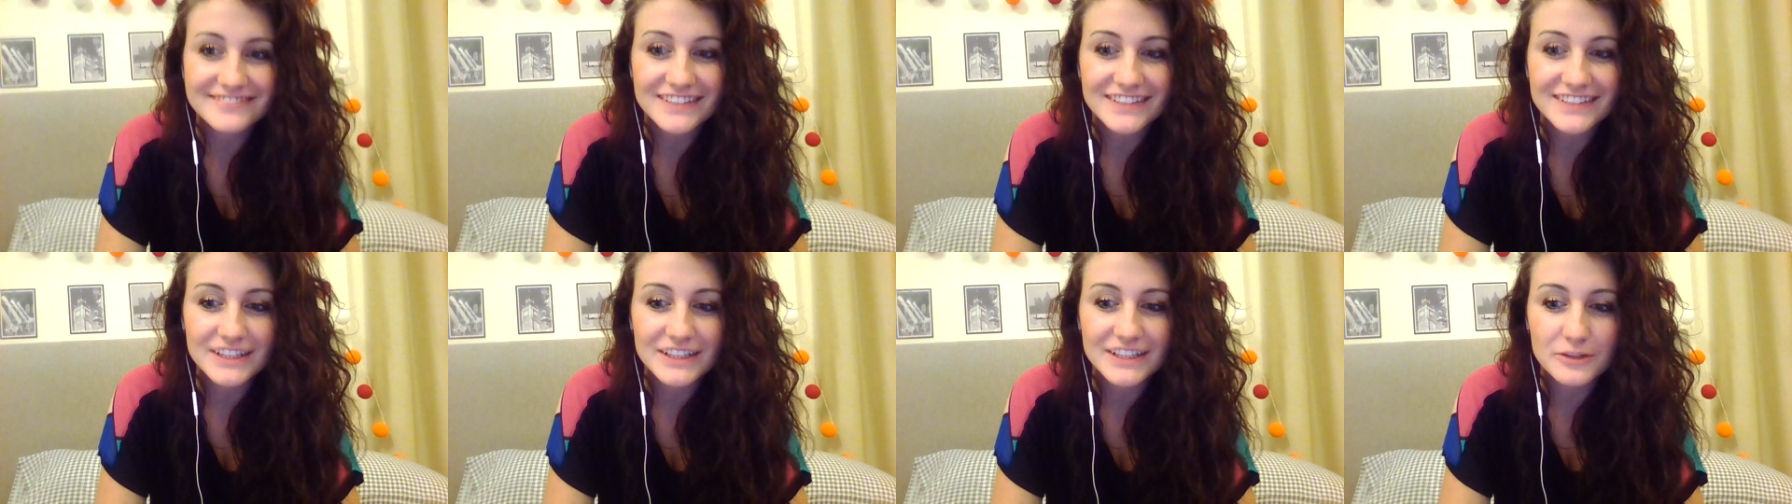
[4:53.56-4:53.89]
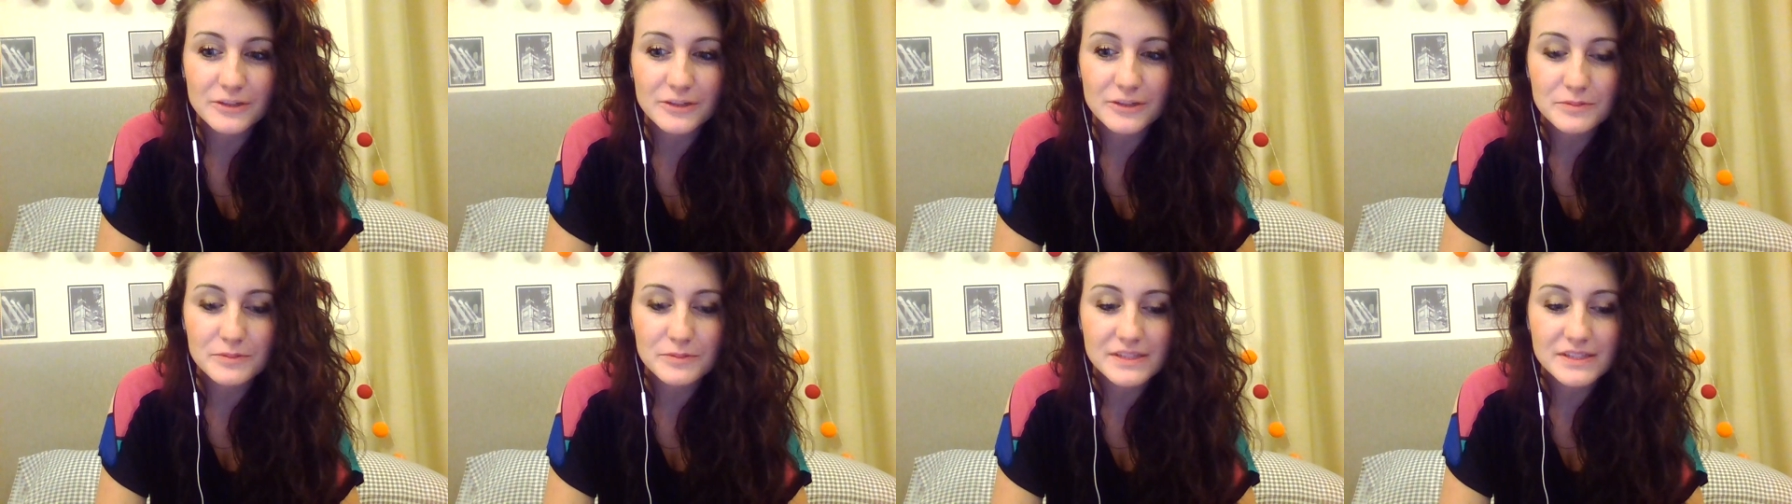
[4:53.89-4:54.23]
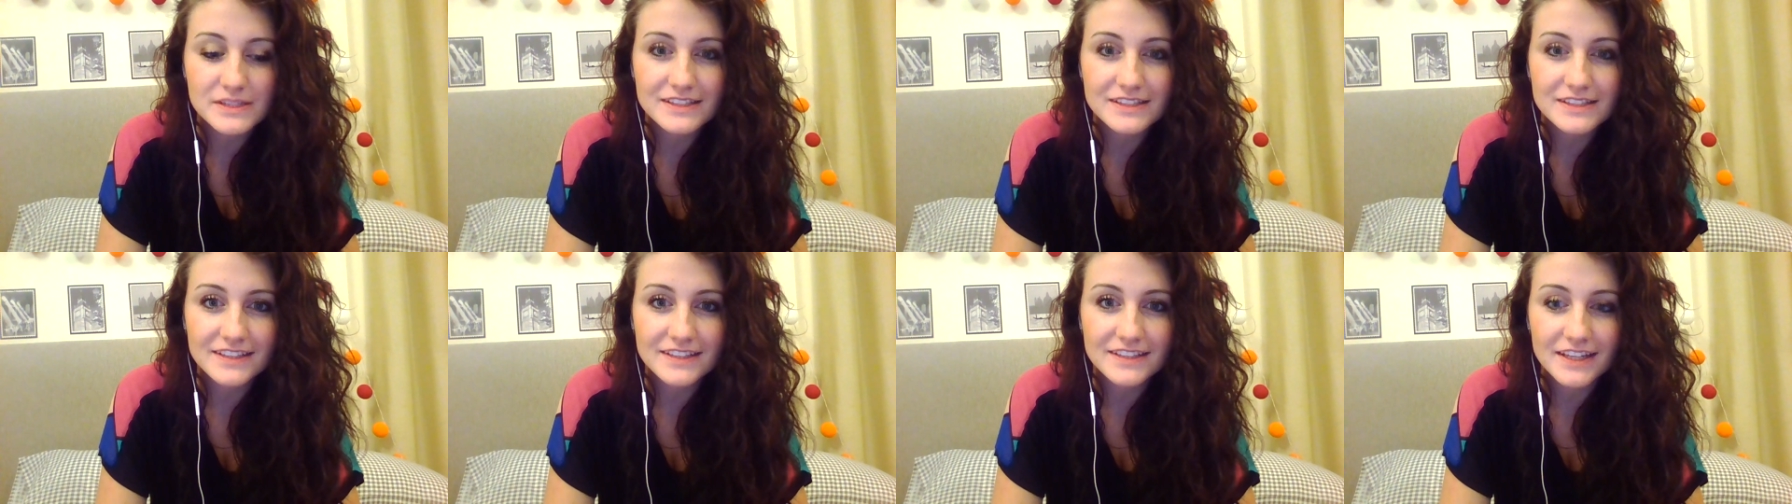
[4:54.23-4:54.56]
Oops,
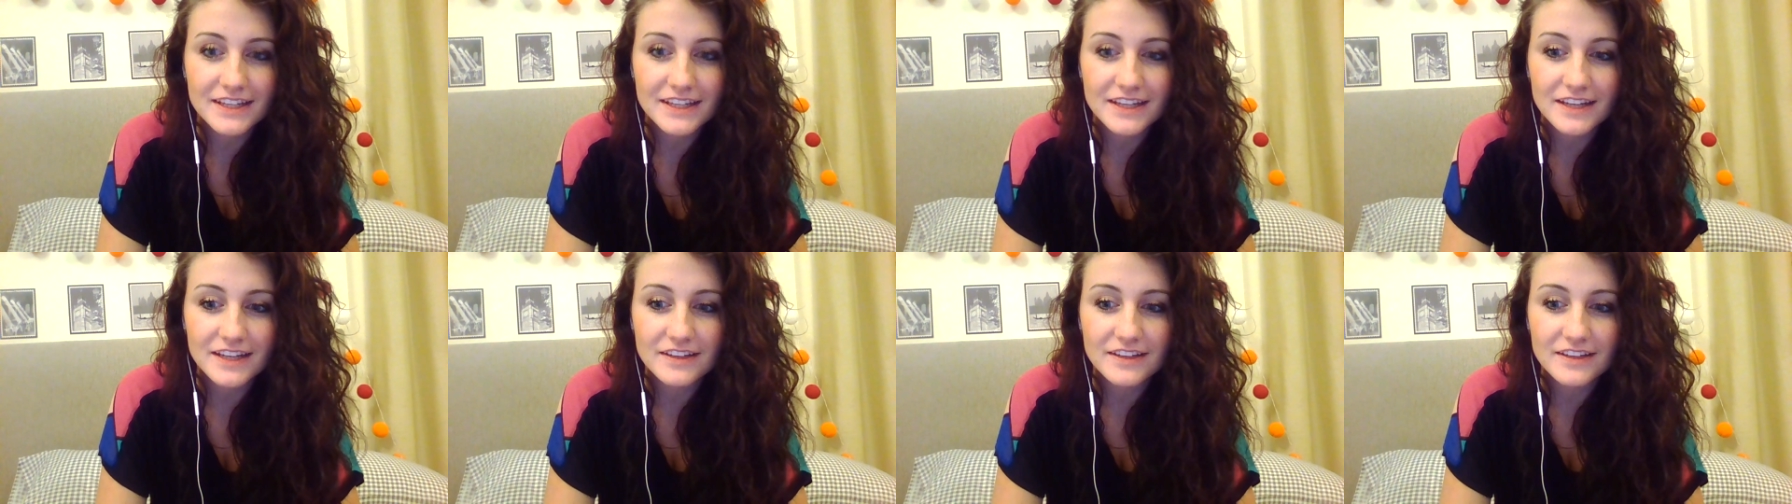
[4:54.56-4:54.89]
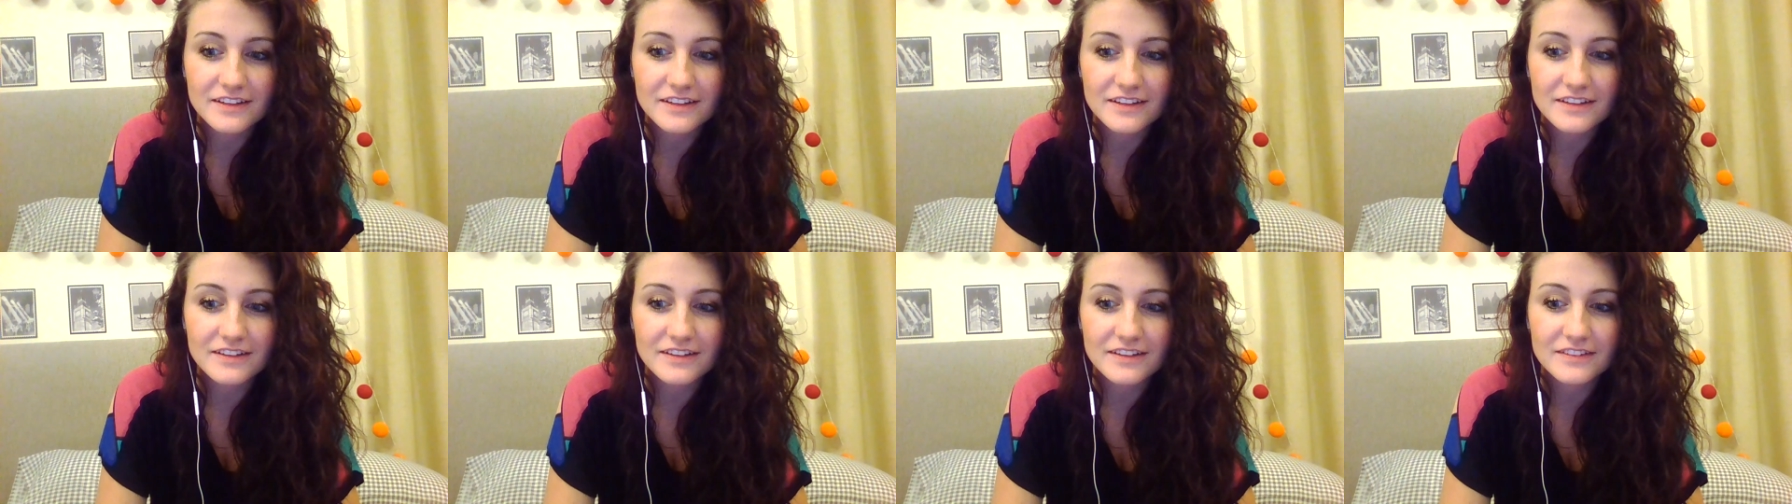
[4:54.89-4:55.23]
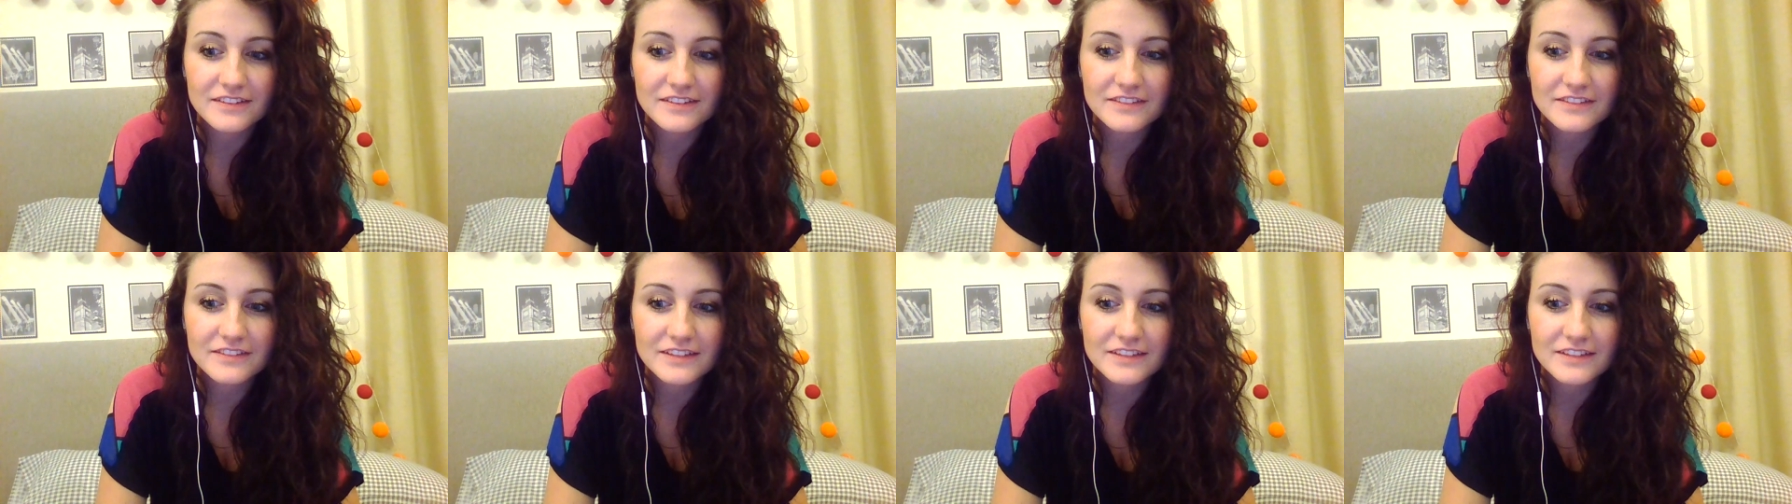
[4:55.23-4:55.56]
did I turn it
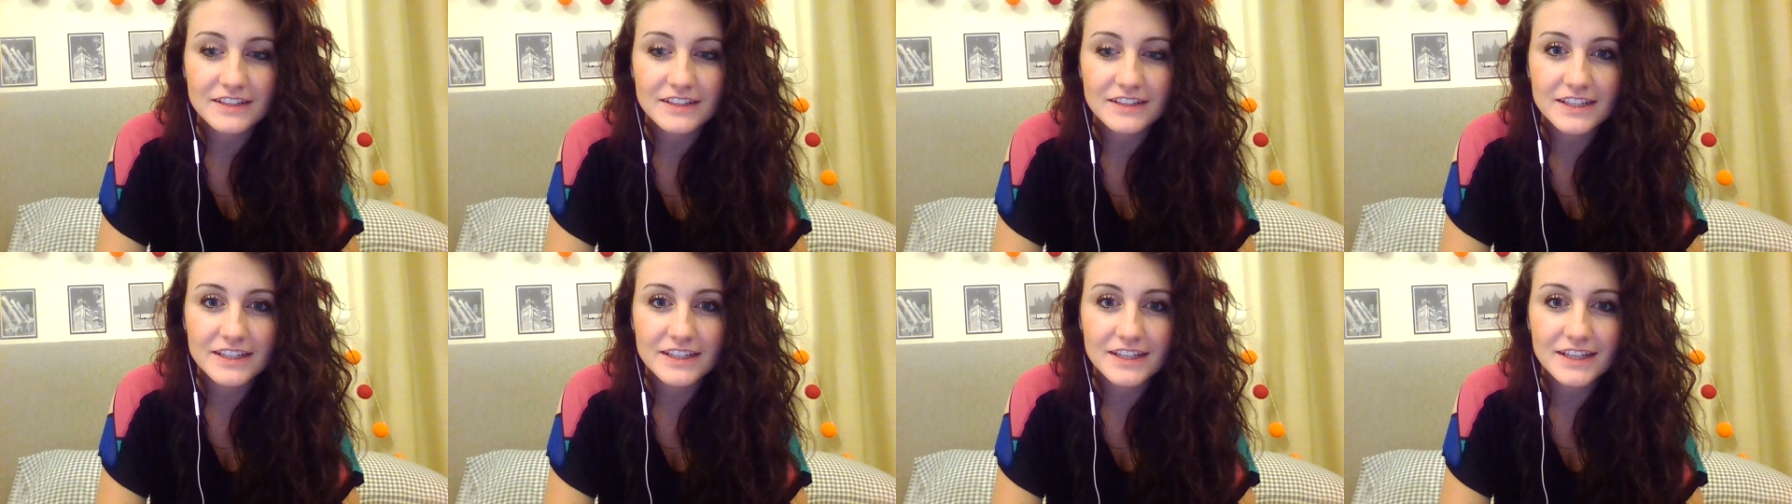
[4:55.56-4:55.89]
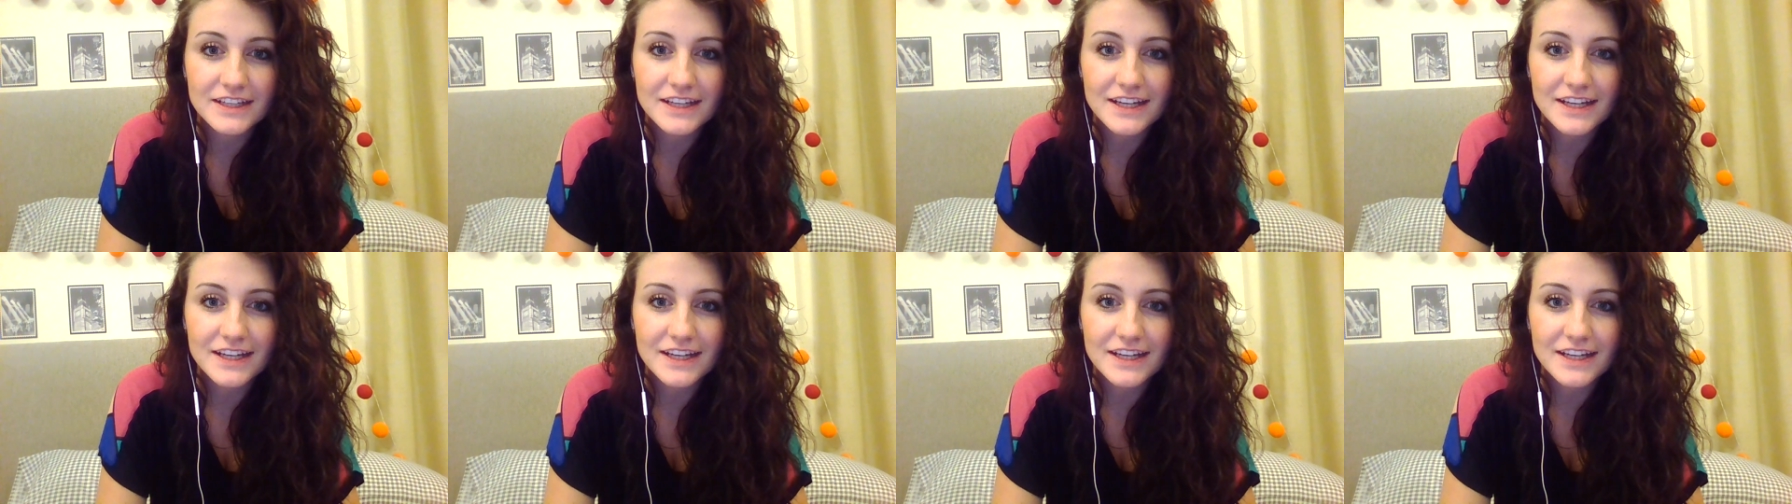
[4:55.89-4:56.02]
I